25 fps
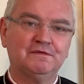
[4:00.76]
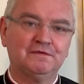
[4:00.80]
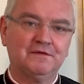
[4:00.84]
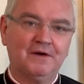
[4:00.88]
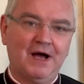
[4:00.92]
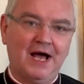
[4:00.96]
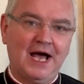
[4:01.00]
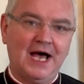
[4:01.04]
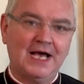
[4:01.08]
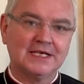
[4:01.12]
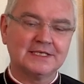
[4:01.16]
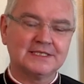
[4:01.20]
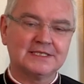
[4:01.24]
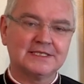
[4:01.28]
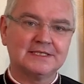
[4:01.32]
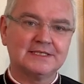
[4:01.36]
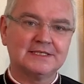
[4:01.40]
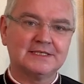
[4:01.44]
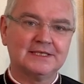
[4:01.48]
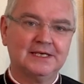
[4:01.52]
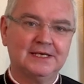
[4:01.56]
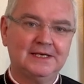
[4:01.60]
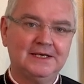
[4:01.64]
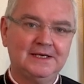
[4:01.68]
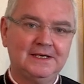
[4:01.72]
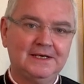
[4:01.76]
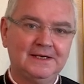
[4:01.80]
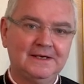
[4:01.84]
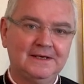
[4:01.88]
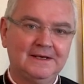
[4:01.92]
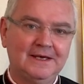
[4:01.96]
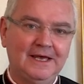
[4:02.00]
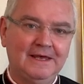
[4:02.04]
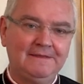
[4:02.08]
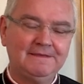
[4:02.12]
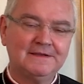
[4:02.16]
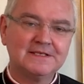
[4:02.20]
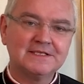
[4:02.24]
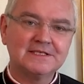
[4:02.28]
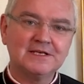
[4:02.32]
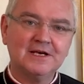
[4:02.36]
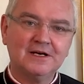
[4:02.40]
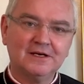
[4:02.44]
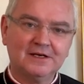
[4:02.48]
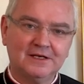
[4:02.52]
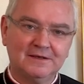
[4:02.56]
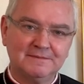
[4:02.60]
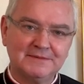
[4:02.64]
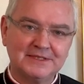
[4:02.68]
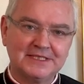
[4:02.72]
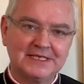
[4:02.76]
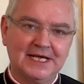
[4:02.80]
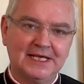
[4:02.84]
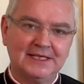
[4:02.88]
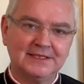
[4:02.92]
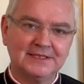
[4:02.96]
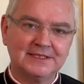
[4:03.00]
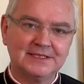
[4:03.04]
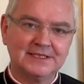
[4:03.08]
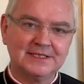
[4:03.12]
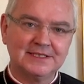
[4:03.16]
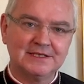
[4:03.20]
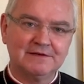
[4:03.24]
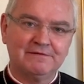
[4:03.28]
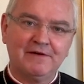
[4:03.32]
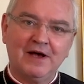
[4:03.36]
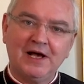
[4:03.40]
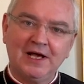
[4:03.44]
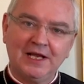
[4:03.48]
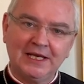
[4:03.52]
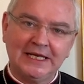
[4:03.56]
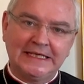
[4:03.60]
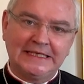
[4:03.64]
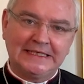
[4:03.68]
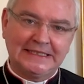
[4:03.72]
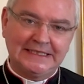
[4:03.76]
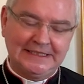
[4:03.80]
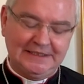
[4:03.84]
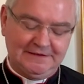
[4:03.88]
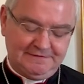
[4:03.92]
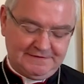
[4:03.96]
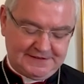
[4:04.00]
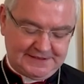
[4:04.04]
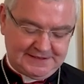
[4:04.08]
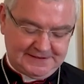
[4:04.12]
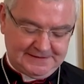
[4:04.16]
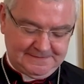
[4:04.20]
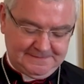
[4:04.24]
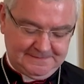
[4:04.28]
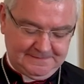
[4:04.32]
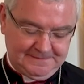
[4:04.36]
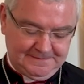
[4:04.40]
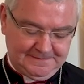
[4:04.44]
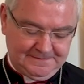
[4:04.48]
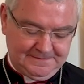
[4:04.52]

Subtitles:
for us in the circumstances of our lives.